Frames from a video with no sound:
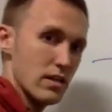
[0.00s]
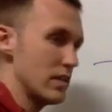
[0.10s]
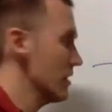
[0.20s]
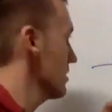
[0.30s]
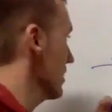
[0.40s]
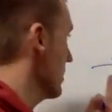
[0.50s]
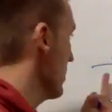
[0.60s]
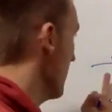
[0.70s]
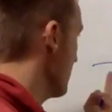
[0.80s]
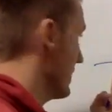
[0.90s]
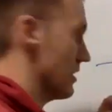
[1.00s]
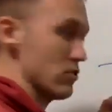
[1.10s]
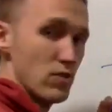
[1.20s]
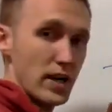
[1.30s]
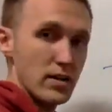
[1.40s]
These little
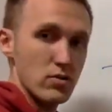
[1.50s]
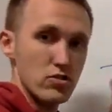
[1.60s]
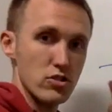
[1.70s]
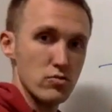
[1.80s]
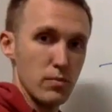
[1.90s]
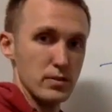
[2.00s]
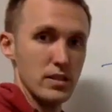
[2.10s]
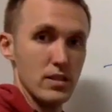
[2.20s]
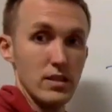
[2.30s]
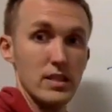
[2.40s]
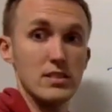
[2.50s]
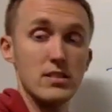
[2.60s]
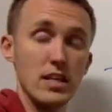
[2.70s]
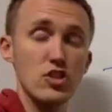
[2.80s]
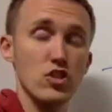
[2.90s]
upside-down triangles just represent the
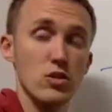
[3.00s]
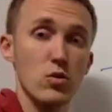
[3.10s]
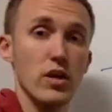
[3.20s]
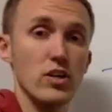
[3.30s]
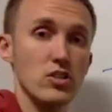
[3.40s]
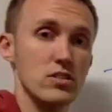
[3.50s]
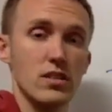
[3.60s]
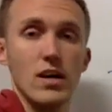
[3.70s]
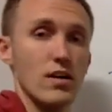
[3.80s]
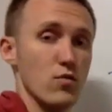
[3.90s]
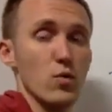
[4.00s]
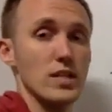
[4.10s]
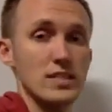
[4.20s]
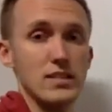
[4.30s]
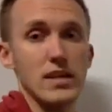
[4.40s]
station locations for,
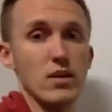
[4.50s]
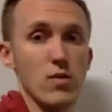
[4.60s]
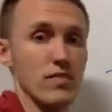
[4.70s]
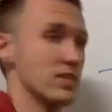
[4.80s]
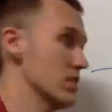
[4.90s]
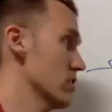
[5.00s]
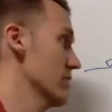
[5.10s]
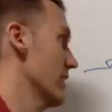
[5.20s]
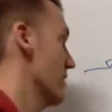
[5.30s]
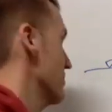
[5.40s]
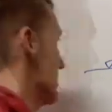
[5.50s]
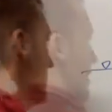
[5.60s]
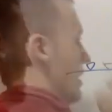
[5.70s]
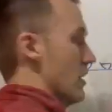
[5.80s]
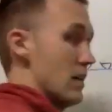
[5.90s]
let's say, a gravity survey.
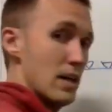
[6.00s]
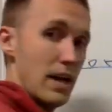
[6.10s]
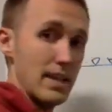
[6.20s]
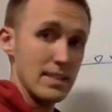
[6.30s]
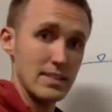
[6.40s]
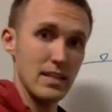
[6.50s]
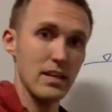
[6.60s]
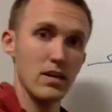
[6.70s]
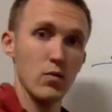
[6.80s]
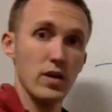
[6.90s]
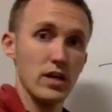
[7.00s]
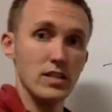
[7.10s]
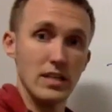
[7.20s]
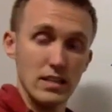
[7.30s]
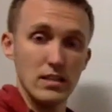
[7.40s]
And let's say that we
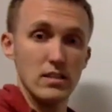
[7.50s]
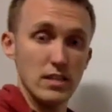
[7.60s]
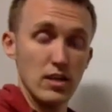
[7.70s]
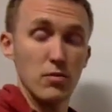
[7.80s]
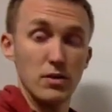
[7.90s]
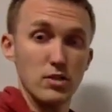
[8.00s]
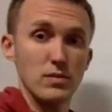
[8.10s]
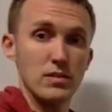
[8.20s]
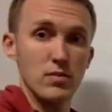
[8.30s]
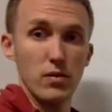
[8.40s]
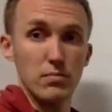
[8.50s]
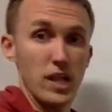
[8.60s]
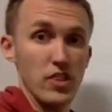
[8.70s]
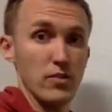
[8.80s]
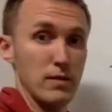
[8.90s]
take our measurements and we
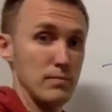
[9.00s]
plot them